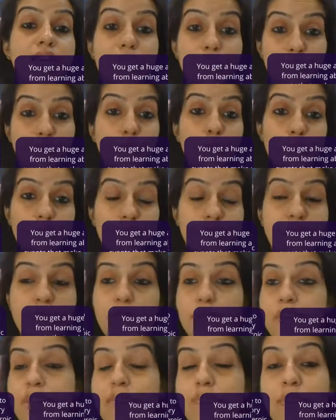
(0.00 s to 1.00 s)
heroes
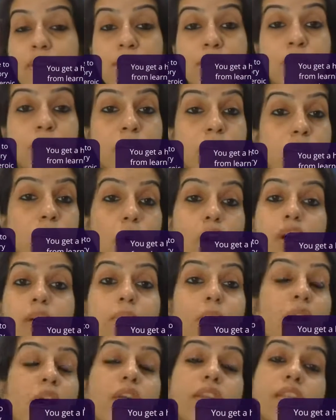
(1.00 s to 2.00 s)
that we talk
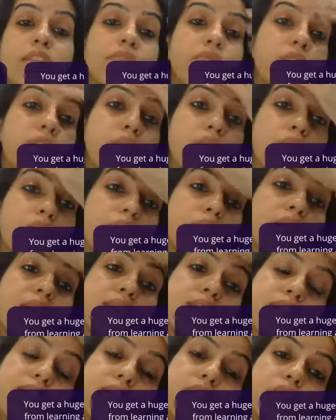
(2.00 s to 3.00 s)
about and we
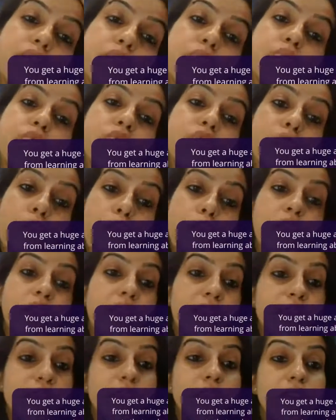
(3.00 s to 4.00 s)
listen to so
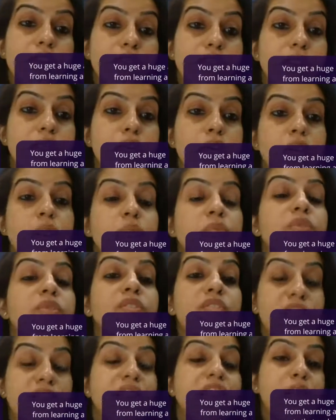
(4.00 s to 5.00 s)
regularly. Okay,
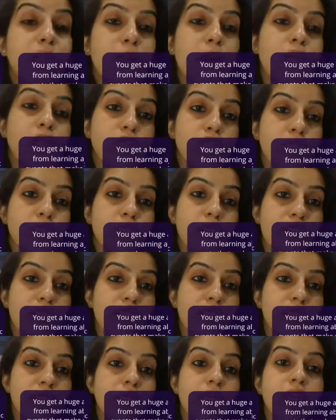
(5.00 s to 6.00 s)
we read about so
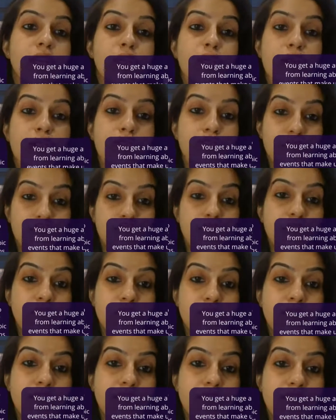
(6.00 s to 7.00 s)
regularly as far as
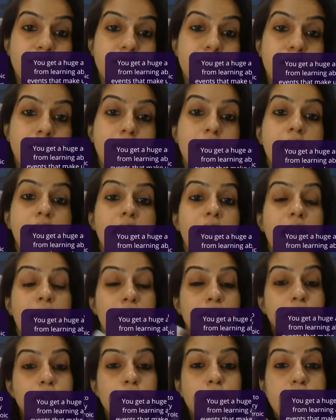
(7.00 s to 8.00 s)
history is concerned,
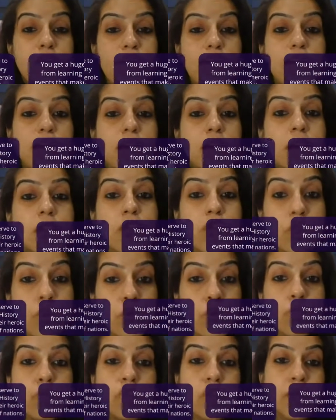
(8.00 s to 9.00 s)
and you get a
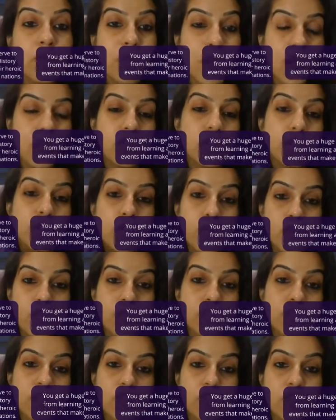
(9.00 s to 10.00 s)
huge amount of
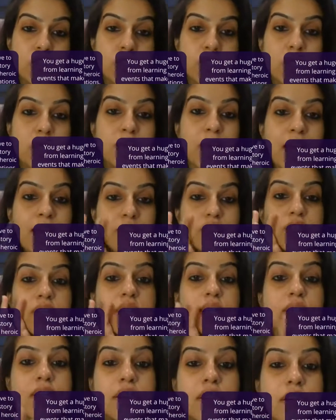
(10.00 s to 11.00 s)
motivation from
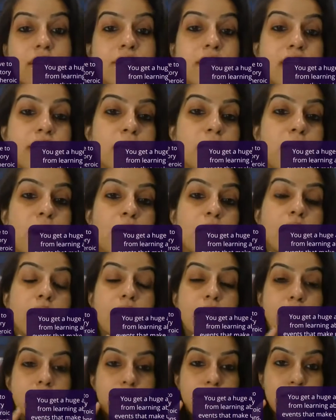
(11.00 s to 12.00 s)
actually learning about
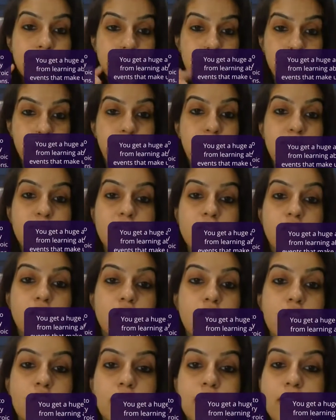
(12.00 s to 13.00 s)
the
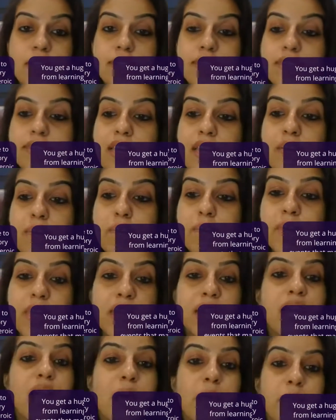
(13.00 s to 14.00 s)
inspirational events that
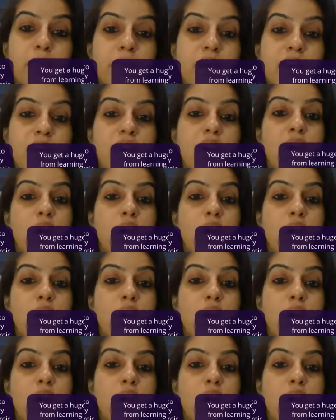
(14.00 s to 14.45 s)
make up